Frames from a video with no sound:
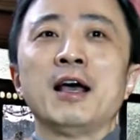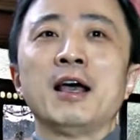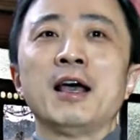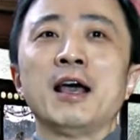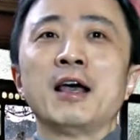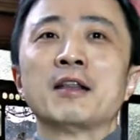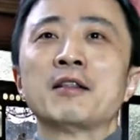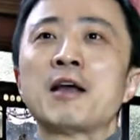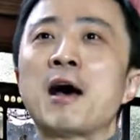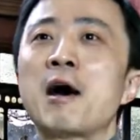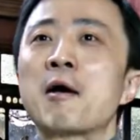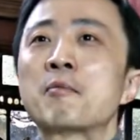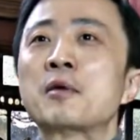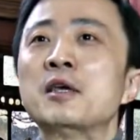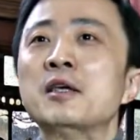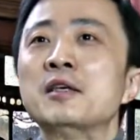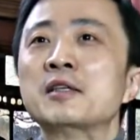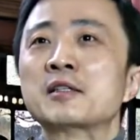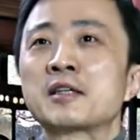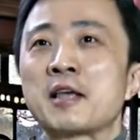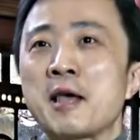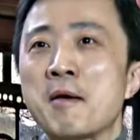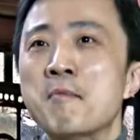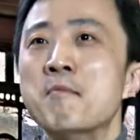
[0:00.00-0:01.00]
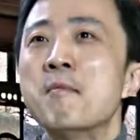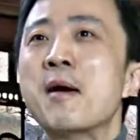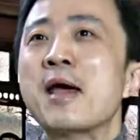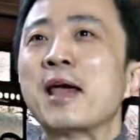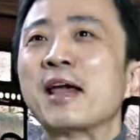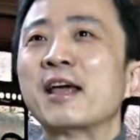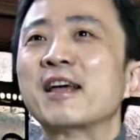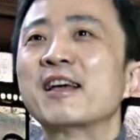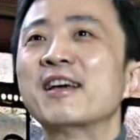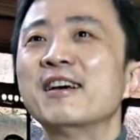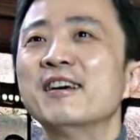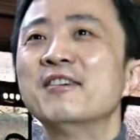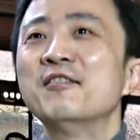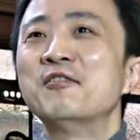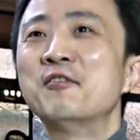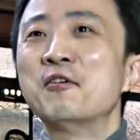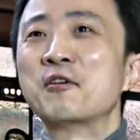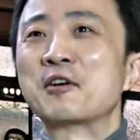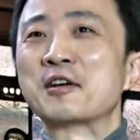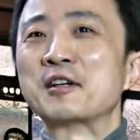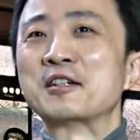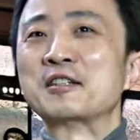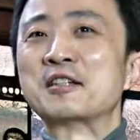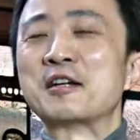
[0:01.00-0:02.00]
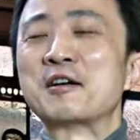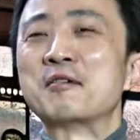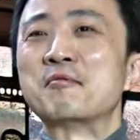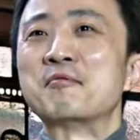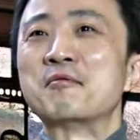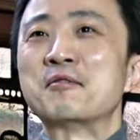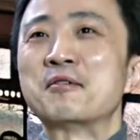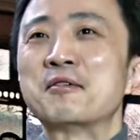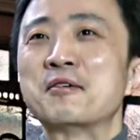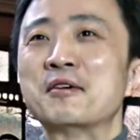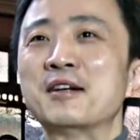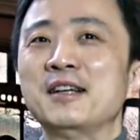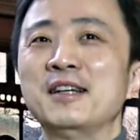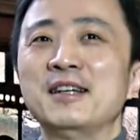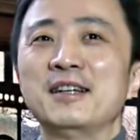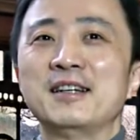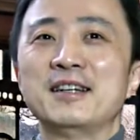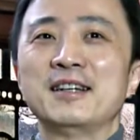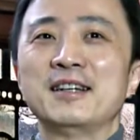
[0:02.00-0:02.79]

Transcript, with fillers: an art piece can make for contemporary